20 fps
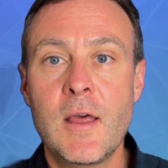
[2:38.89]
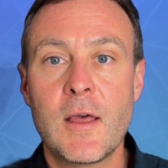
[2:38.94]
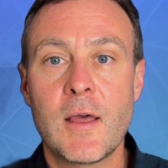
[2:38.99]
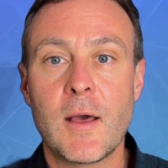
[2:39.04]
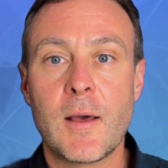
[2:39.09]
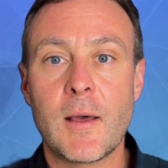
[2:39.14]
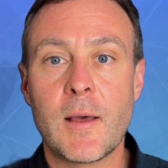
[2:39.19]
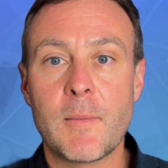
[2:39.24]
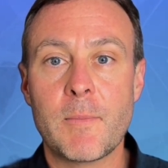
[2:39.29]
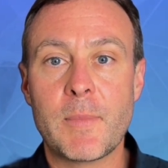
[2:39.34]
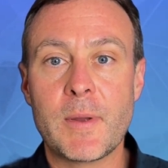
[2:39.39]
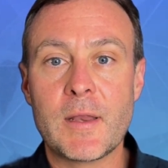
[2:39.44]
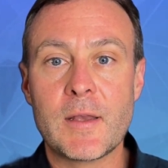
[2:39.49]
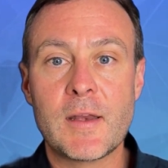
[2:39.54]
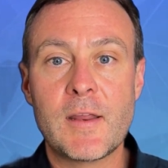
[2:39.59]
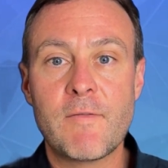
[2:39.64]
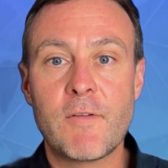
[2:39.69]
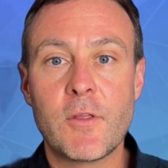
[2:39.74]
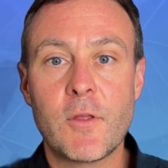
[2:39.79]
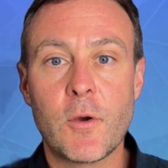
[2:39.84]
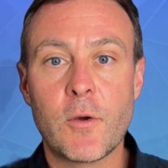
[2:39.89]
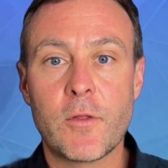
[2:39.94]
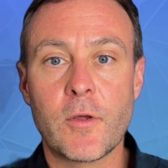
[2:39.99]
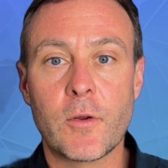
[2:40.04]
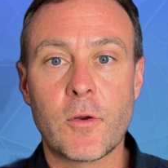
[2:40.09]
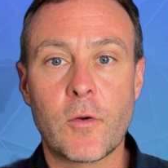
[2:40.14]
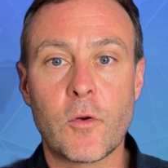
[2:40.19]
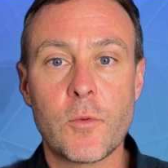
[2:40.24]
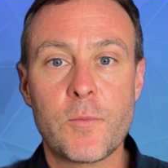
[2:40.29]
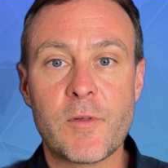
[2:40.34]
But even though the
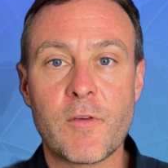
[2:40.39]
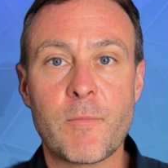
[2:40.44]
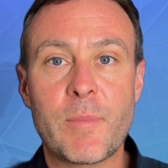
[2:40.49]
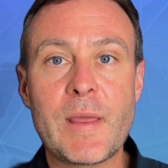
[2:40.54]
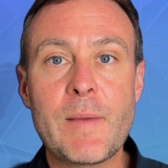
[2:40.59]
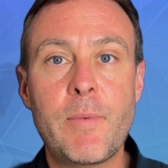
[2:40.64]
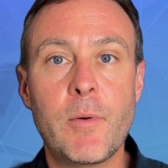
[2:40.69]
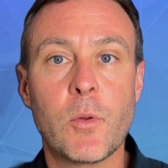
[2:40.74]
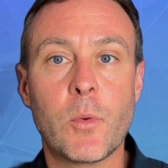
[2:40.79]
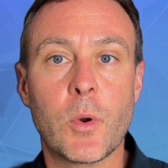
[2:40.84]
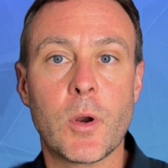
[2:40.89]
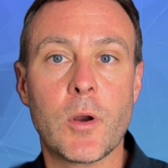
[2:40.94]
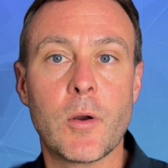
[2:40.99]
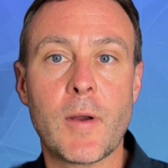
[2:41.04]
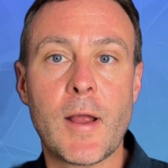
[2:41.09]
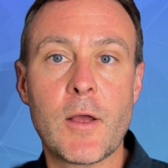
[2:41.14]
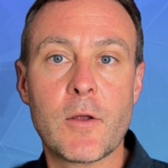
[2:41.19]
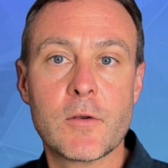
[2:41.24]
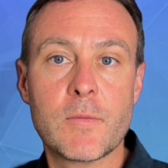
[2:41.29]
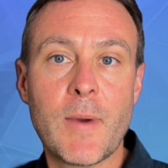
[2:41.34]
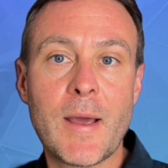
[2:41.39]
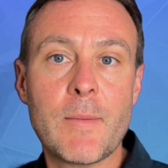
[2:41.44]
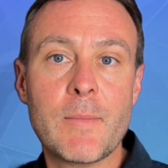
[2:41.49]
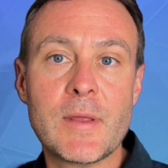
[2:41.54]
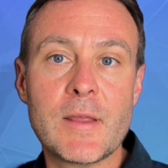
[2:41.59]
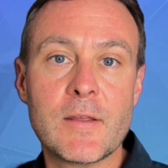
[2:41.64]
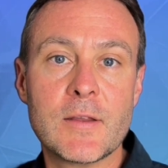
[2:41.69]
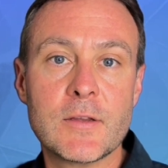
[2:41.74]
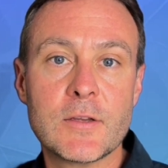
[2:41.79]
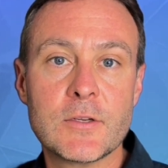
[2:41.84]
groups of people we're around might
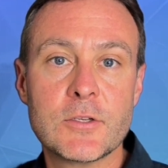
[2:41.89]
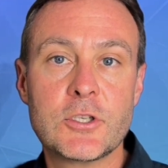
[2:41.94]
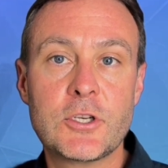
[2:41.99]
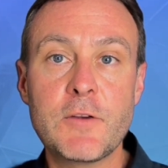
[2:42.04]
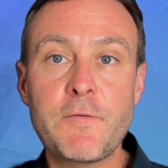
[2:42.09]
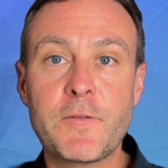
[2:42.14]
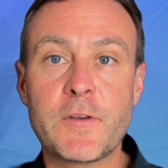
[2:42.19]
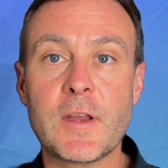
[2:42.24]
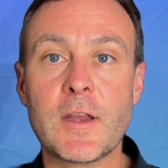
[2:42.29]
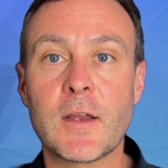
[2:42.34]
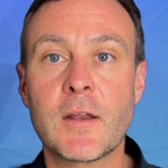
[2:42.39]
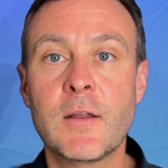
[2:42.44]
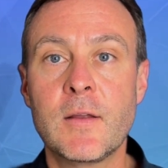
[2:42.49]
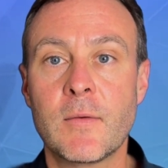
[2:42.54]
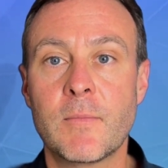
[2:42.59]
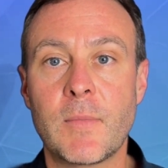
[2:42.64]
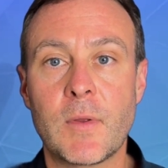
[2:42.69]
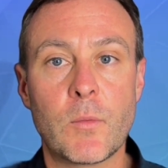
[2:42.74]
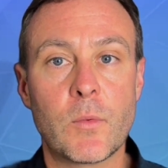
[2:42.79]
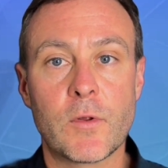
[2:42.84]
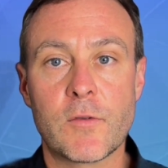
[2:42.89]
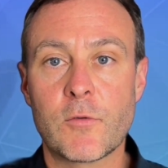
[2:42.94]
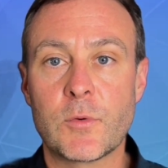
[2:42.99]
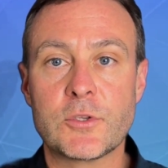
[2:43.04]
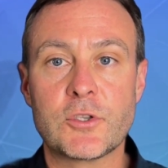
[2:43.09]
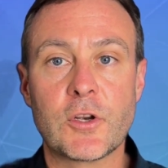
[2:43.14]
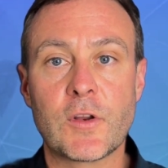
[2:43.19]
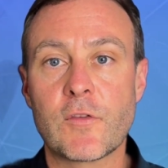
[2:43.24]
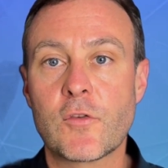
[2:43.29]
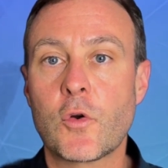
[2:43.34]
be shifting, we're
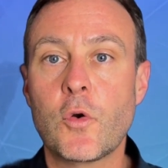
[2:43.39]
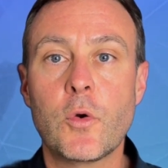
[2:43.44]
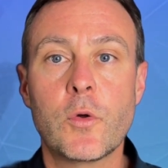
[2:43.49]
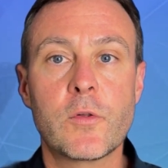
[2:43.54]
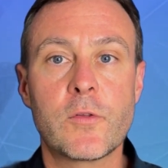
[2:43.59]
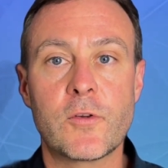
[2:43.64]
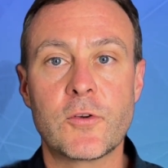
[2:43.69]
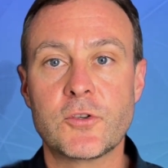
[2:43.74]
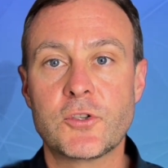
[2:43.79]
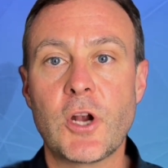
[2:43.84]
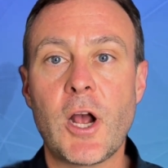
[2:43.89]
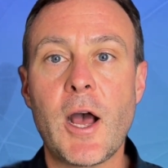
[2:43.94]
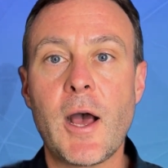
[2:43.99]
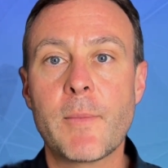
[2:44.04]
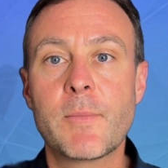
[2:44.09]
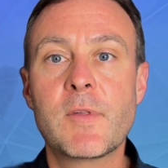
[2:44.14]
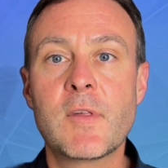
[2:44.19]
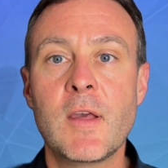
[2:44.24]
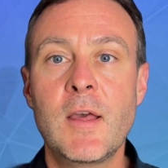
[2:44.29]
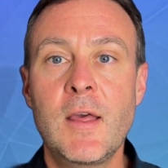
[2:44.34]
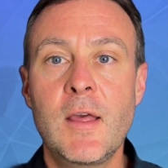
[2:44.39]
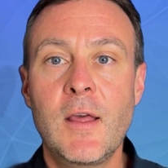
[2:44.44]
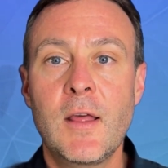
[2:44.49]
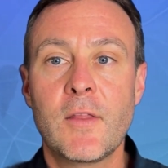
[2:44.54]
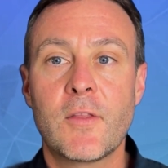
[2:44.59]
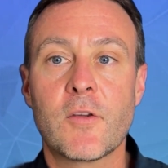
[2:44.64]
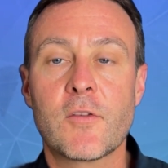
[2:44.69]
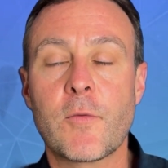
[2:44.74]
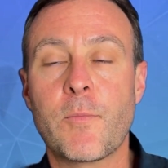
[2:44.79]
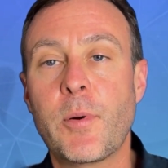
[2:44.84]
switching schools or jobs,
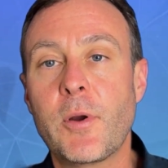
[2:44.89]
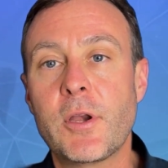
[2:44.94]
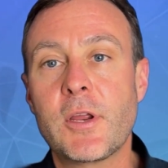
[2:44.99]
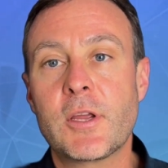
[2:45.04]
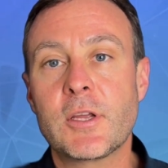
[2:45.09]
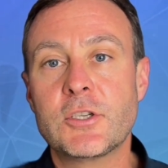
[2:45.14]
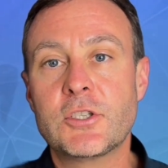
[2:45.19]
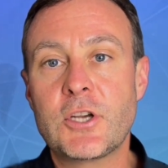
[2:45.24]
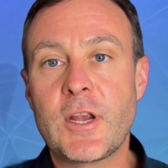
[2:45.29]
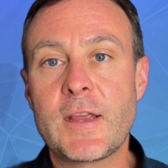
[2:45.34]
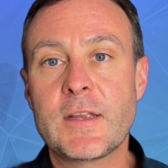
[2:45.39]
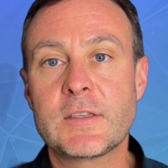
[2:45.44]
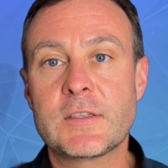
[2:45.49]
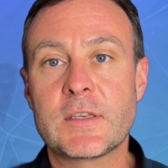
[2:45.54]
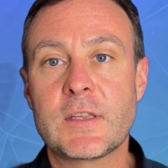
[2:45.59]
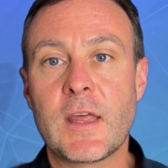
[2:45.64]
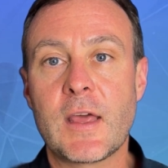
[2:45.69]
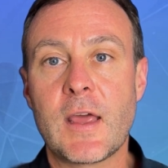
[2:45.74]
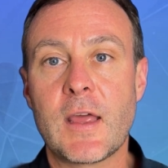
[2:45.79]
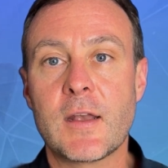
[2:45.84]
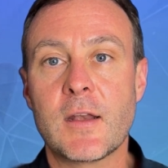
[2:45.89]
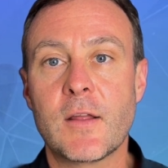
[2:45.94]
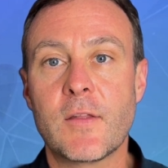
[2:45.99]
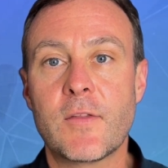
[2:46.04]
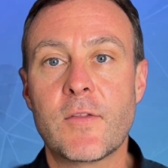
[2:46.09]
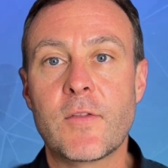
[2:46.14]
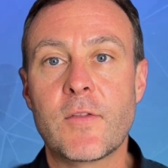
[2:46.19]
there's a pretty good chance that